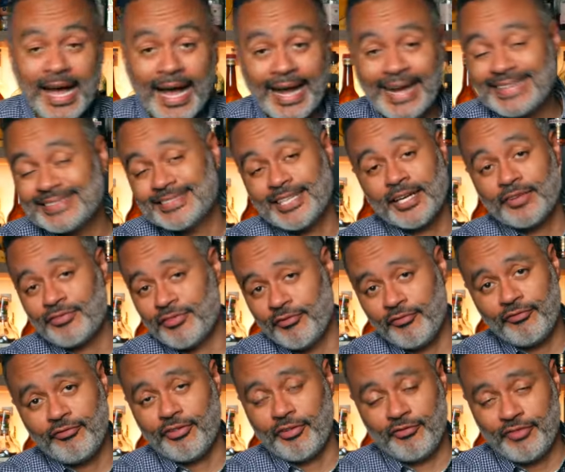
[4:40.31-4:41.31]
I can tell you
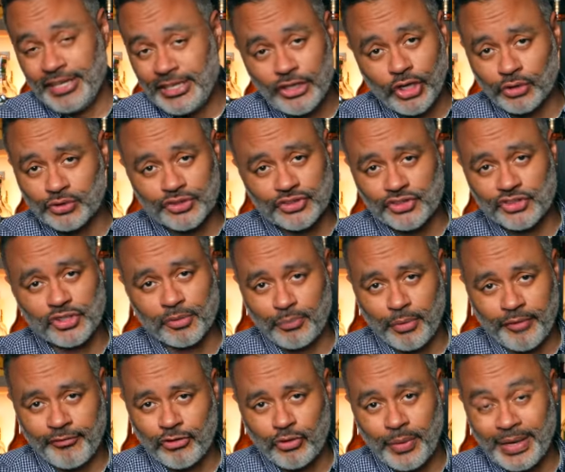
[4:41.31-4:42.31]
from Favino, this is the
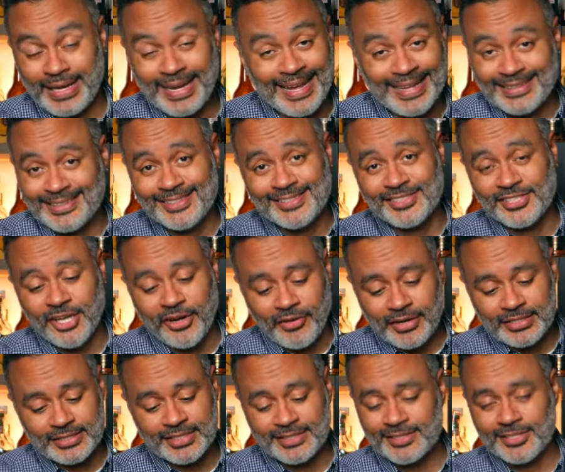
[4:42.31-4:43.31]
perfect way to end this
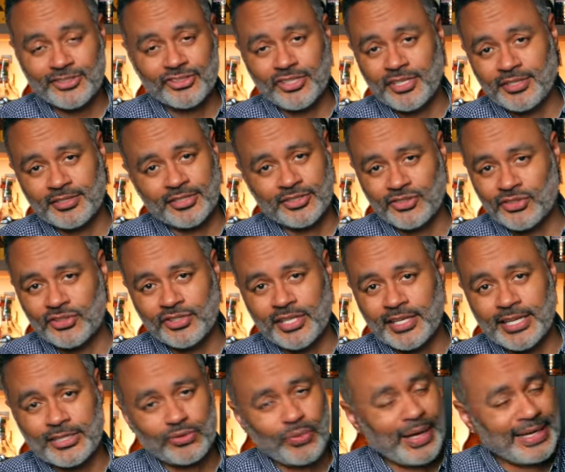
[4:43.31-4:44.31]
series. This is it. This is
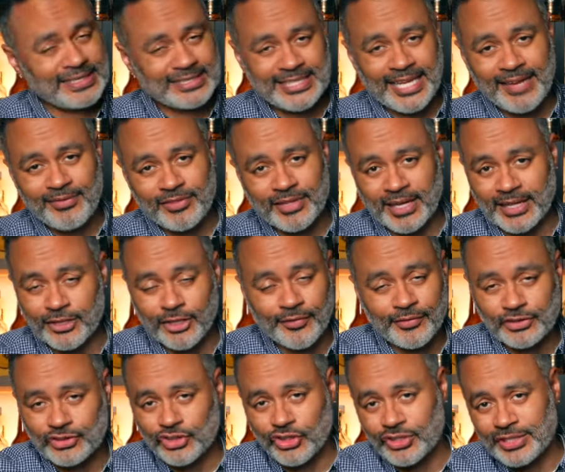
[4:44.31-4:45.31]
it. That's why I saved it. I
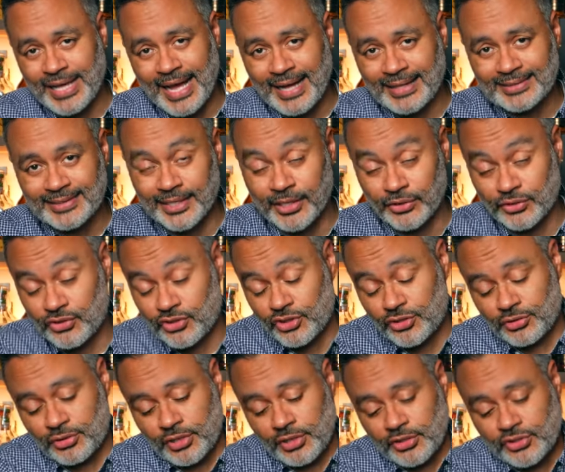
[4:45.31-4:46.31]
love this third cocktail. This
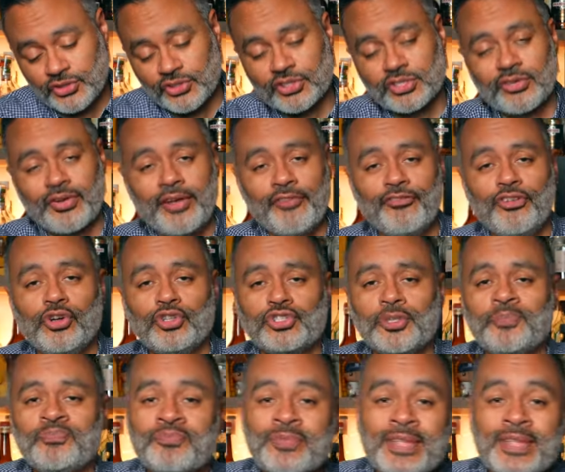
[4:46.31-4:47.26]
is delicious. All right, folks.